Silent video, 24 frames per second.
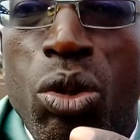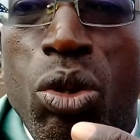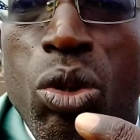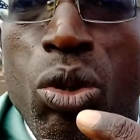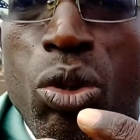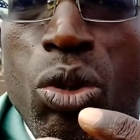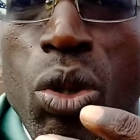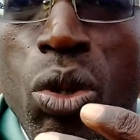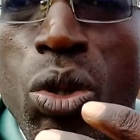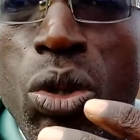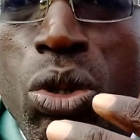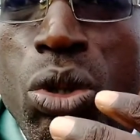to,
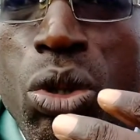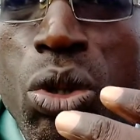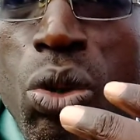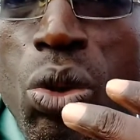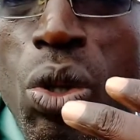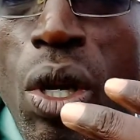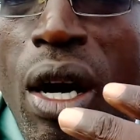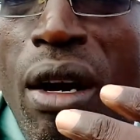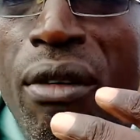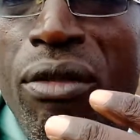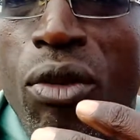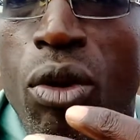to,
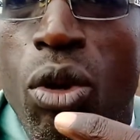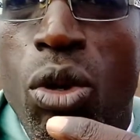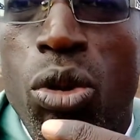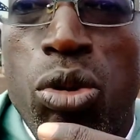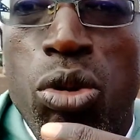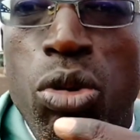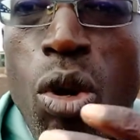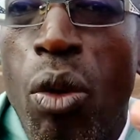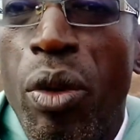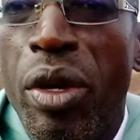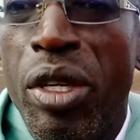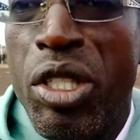to, have
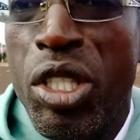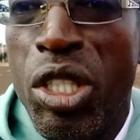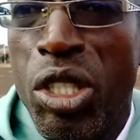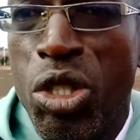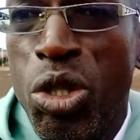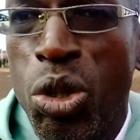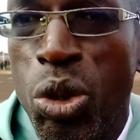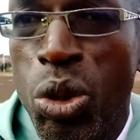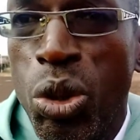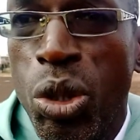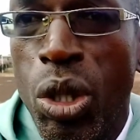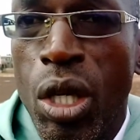authority,
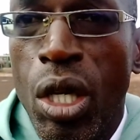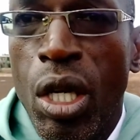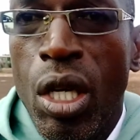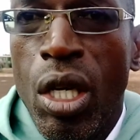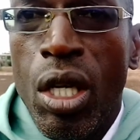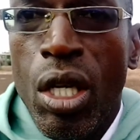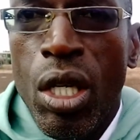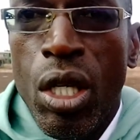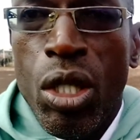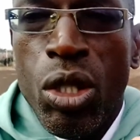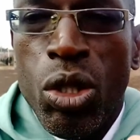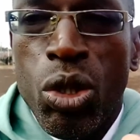to
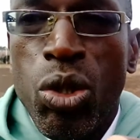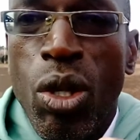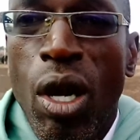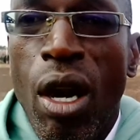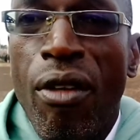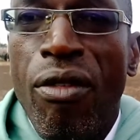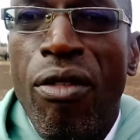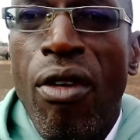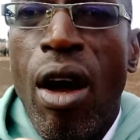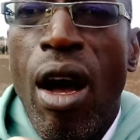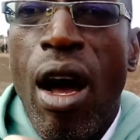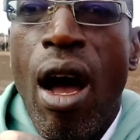to
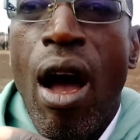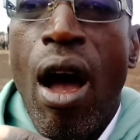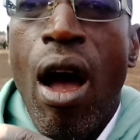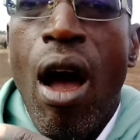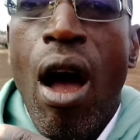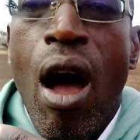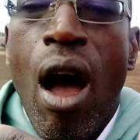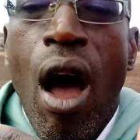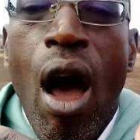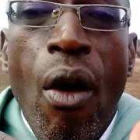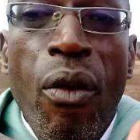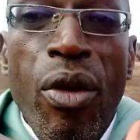have
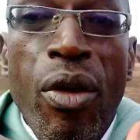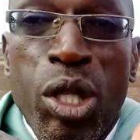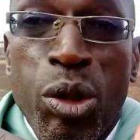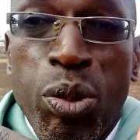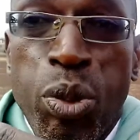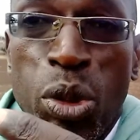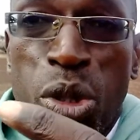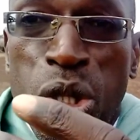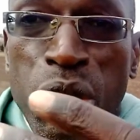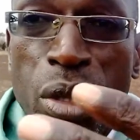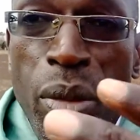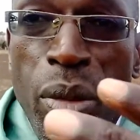uh, a
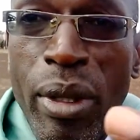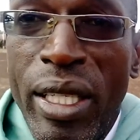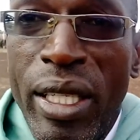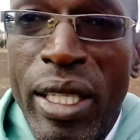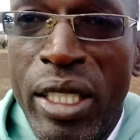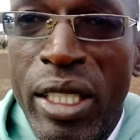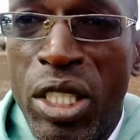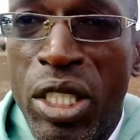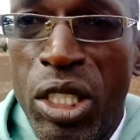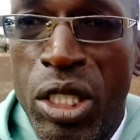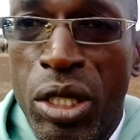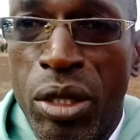
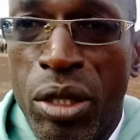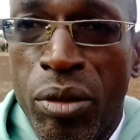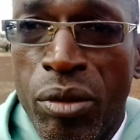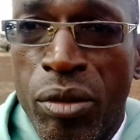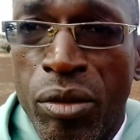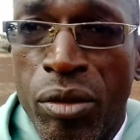responsibility